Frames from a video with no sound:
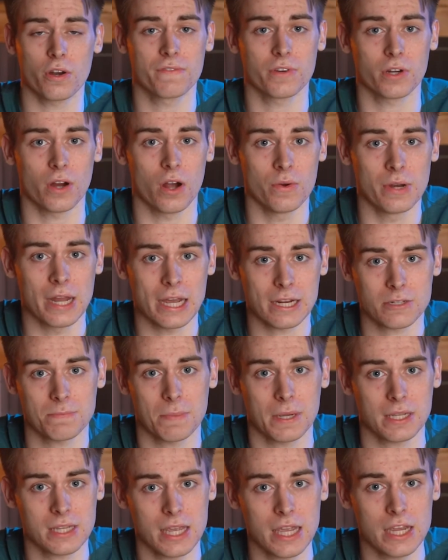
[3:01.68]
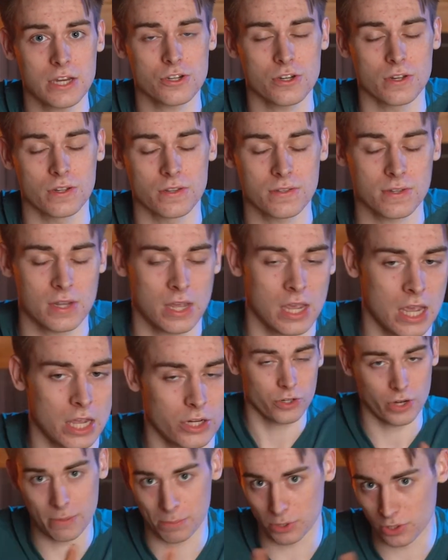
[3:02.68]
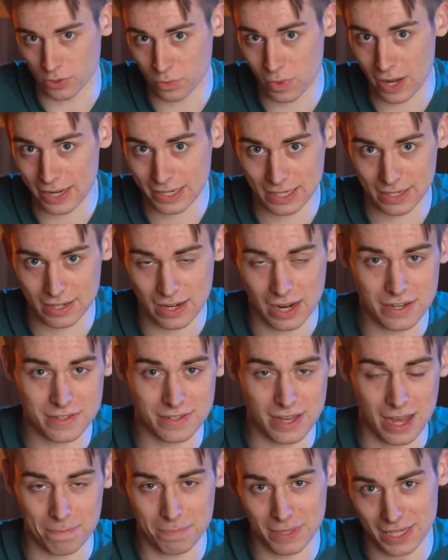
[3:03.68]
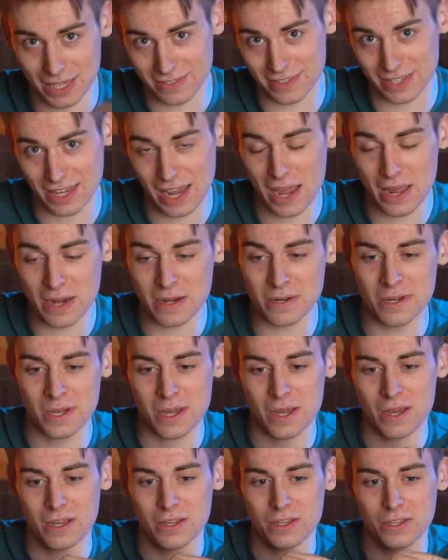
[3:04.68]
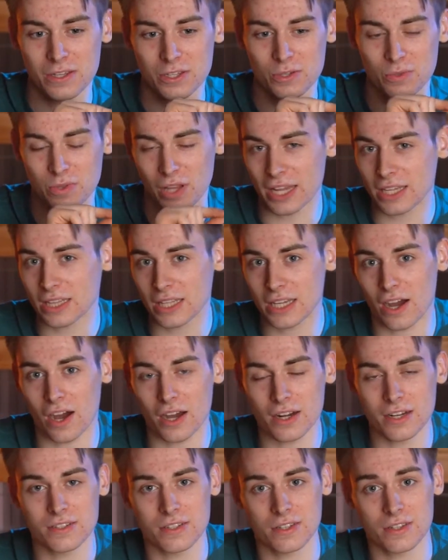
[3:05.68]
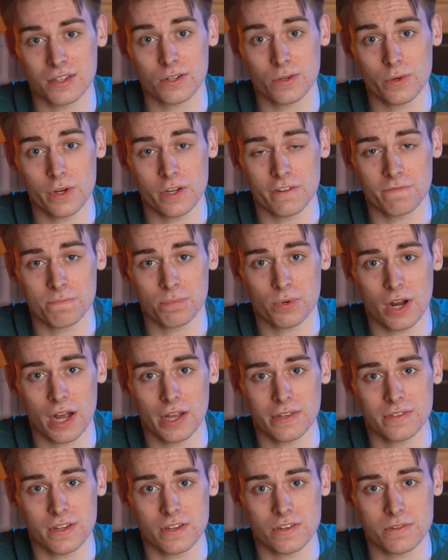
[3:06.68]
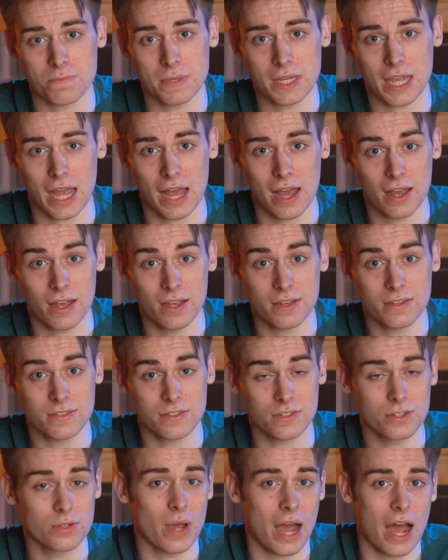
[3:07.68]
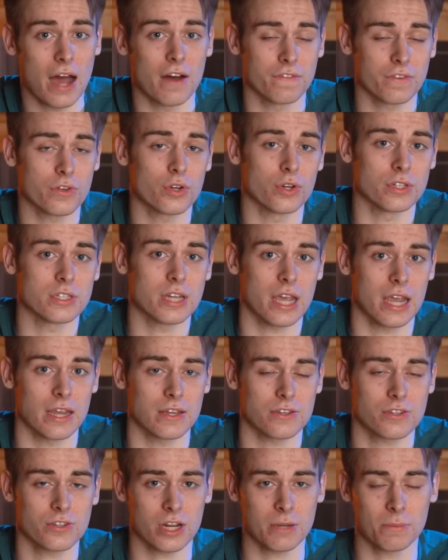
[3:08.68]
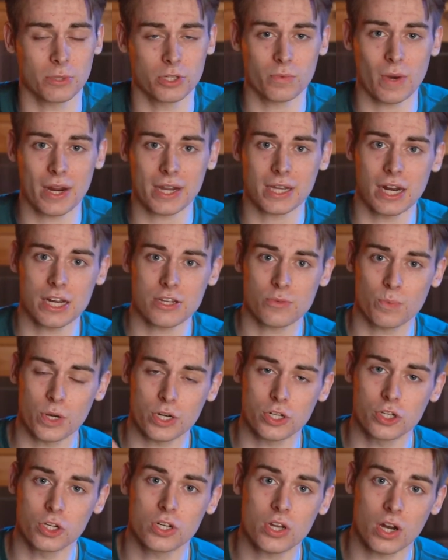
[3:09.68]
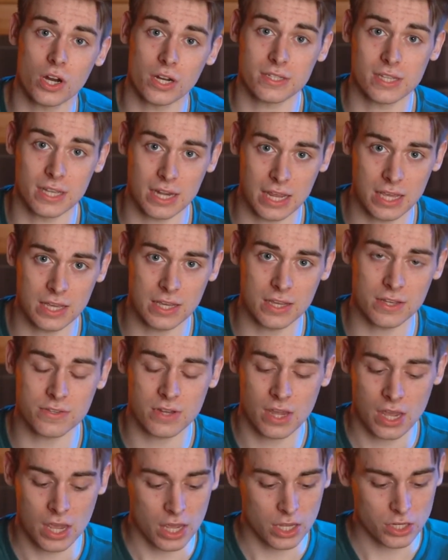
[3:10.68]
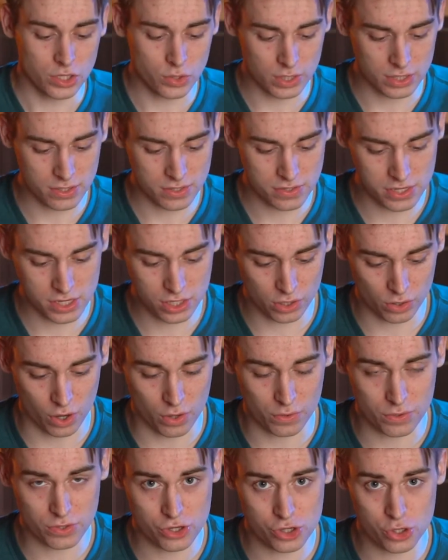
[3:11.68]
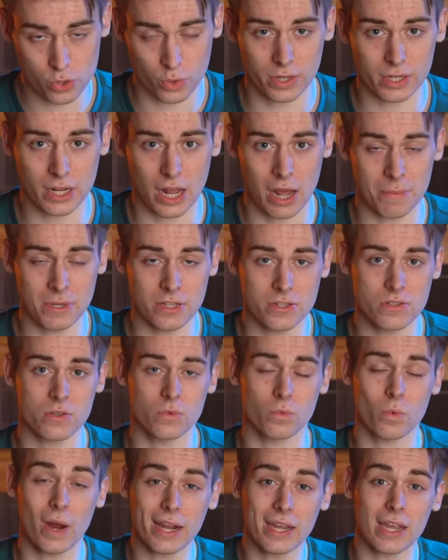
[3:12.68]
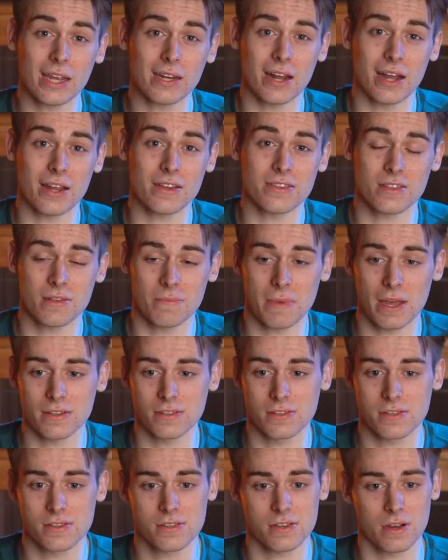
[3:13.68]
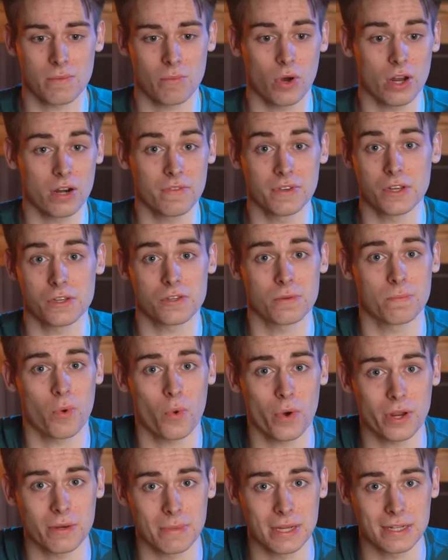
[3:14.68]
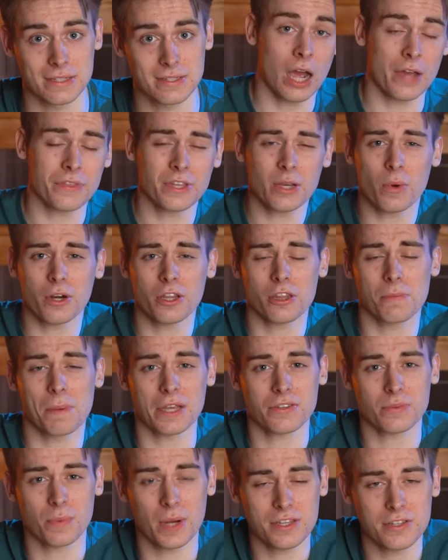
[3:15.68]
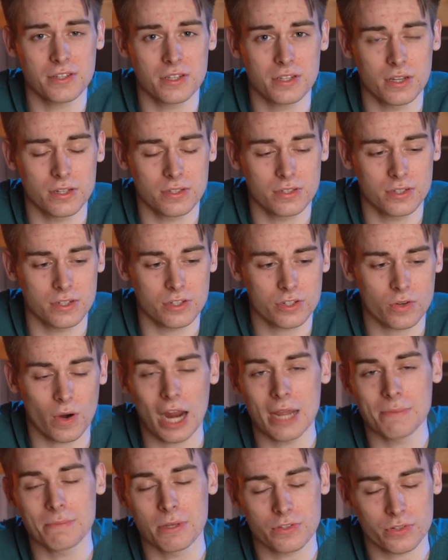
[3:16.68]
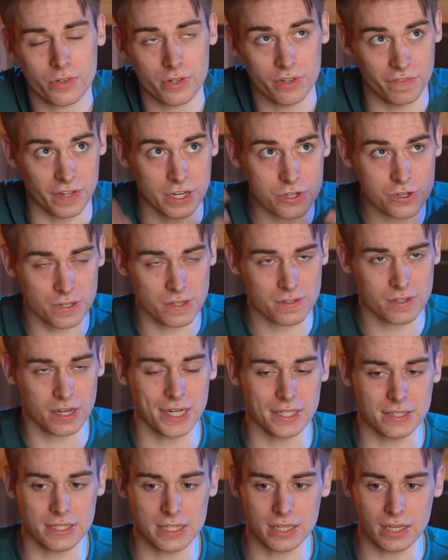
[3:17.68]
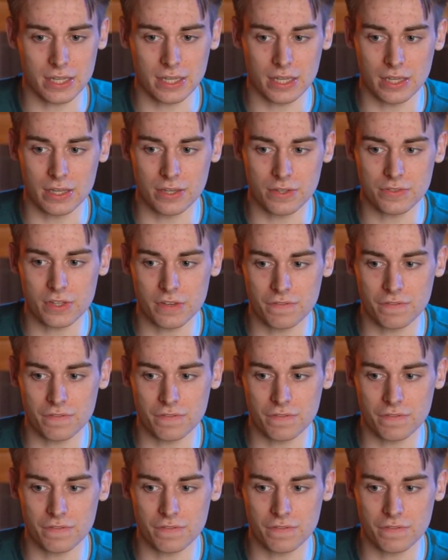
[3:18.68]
of your own expectations. You're able to recognize that because, again, you likely got into the creative process because you have good taste. You're able to recognize what good content is. You can see your own shortcomings and recognize them as somewhat of a disappointment. I think one of the best ways to describe this or envision this idea is